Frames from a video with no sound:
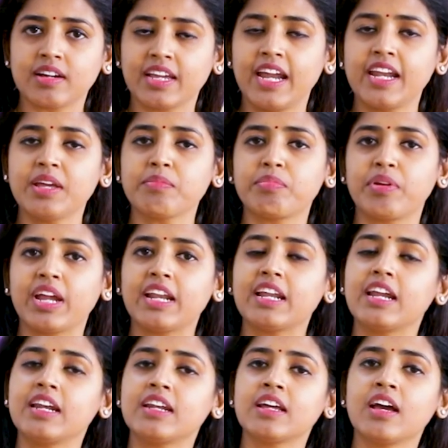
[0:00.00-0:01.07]
getting
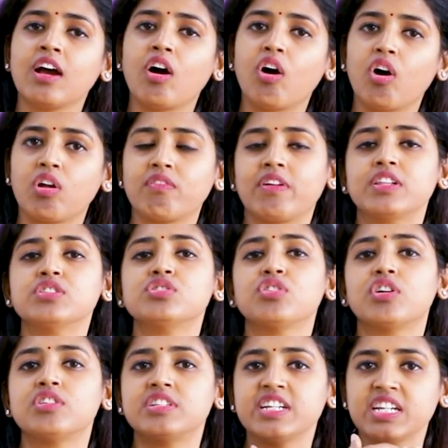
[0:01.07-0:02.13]
pregnant, or once
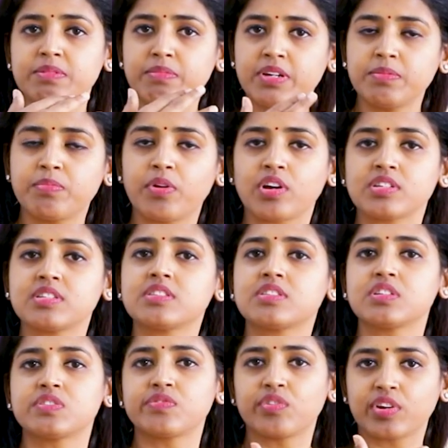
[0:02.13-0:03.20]
your treatment
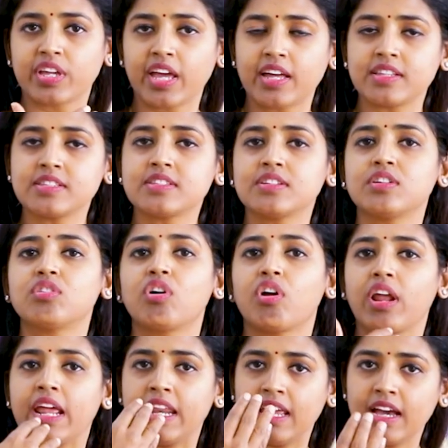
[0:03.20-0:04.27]
processes for cancer
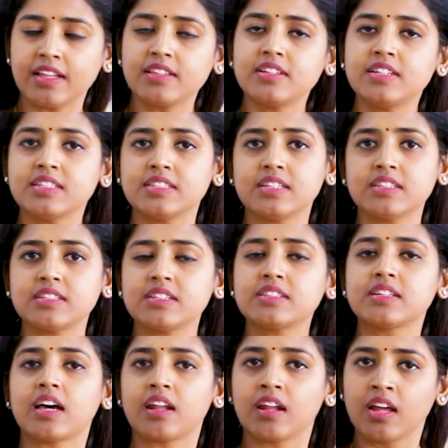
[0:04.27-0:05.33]
or any other
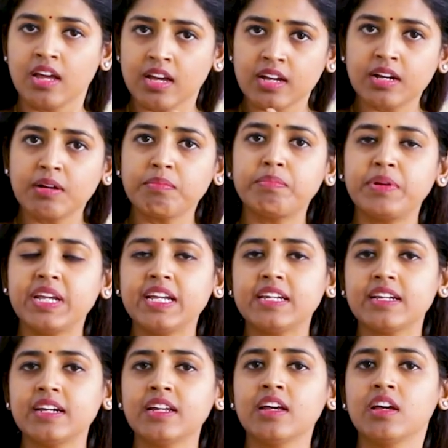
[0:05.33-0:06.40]
diseases are
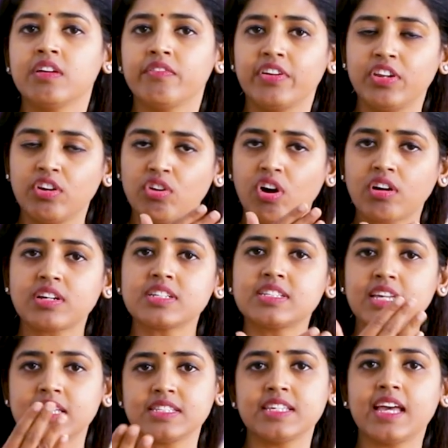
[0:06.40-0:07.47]
completed, when your doctor
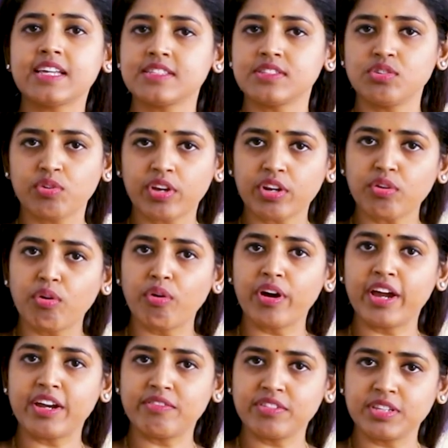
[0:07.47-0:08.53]
says yes, you can go
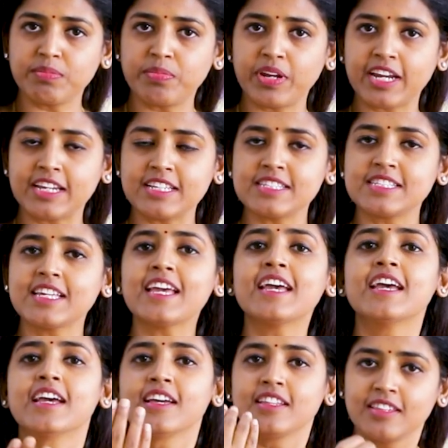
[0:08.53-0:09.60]
ahead with the pregnancy,
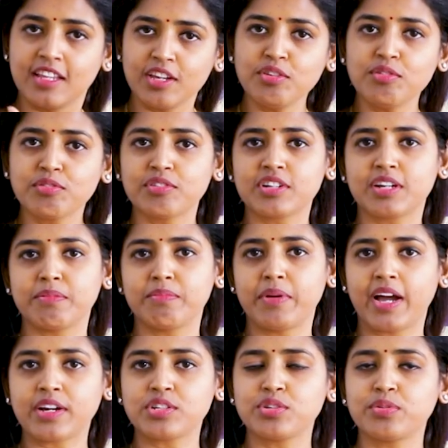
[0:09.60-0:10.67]
then you could come
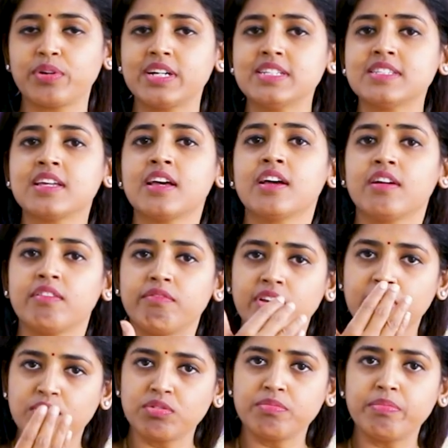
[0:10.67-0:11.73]
back to us.
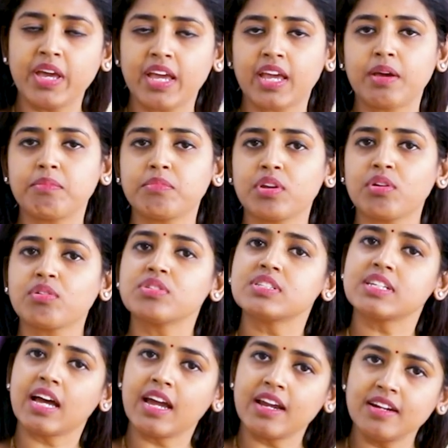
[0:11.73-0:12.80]
We could make
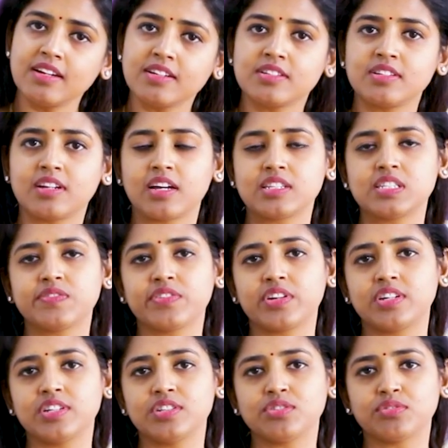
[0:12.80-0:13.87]
embryos and transfer
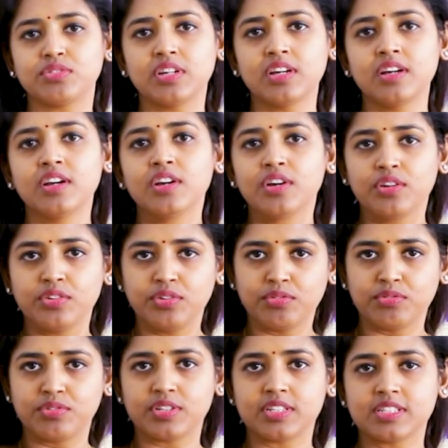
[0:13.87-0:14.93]
it into the
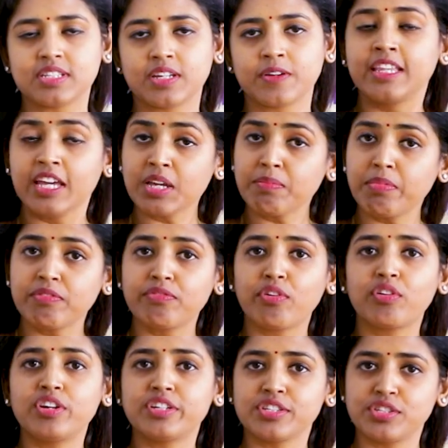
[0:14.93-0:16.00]
uterus. Think
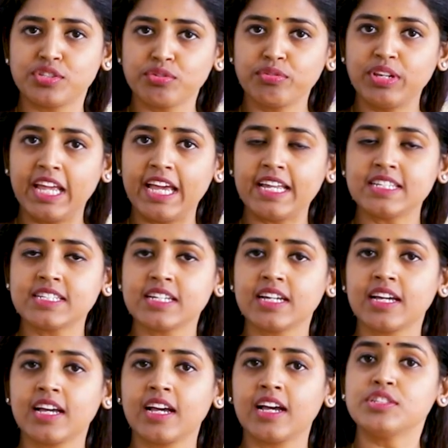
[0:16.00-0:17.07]
before it is too late.
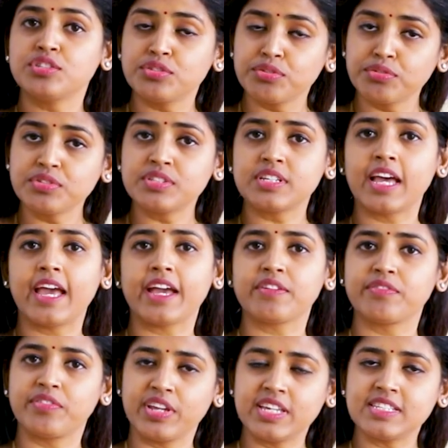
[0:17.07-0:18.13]
Choose
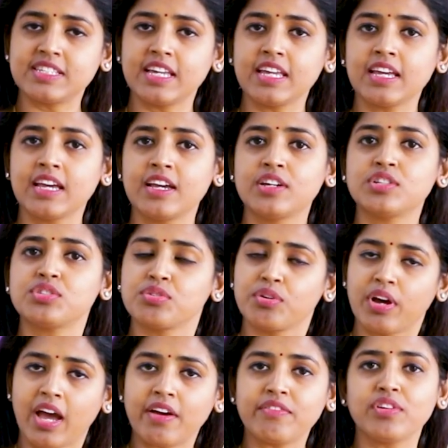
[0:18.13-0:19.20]
egg freezing to
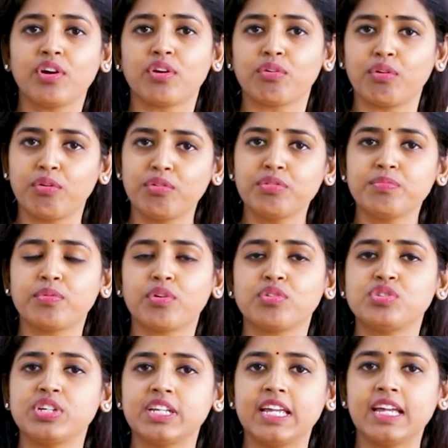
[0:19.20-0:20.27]
have your own
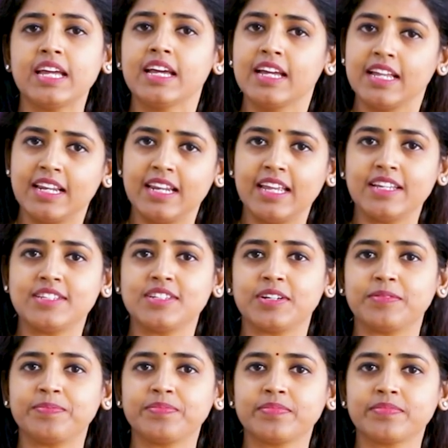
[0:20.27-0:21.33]
progeny
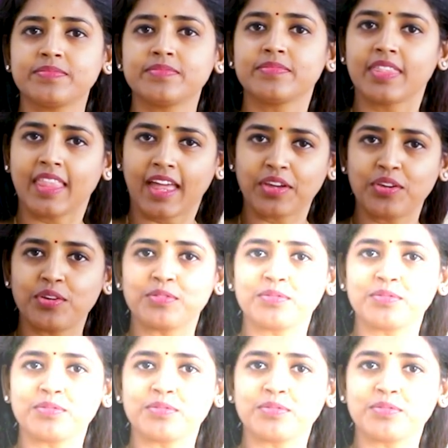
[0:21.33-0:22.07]
later. Thank